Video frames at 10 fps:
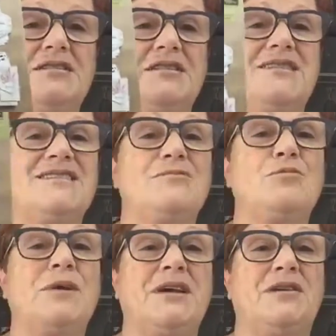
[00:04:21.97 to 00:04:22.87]
So this
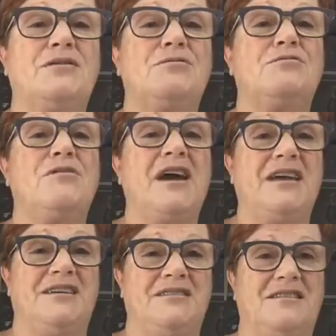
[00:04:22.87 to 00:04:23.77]
will be
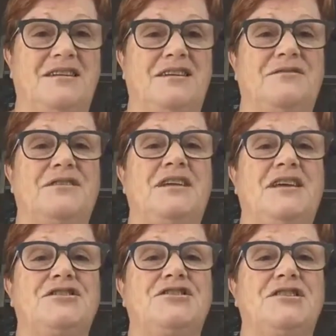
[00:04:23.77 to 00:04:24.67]
great for
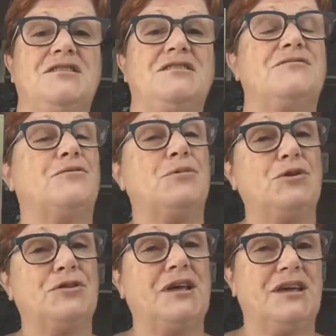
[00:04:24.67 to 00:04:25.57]
next year's, for
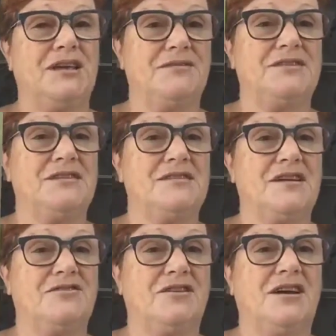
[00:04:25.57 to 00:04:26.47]
birthday gifts,
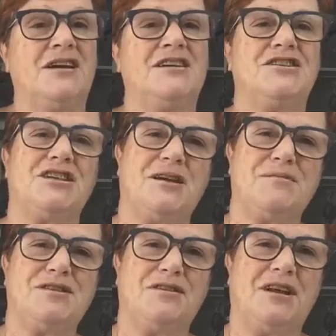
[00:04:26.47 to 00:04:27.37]
etc.
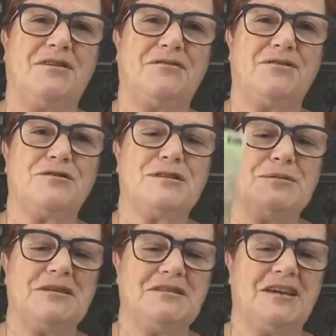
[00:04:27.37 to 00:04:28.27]
Shame it's not out for
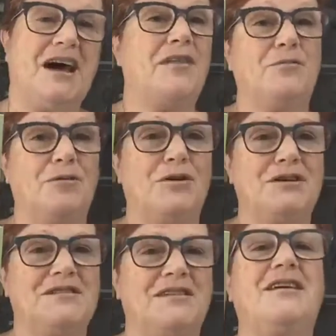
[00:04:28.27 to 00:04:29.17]
Christmas,
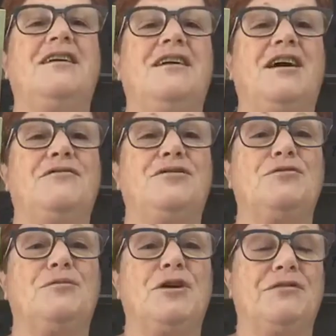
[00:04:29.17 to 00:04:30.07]
otherwise a
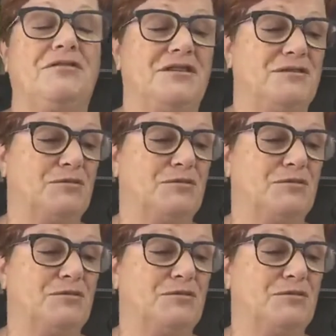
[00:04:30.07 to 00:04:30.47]
few of my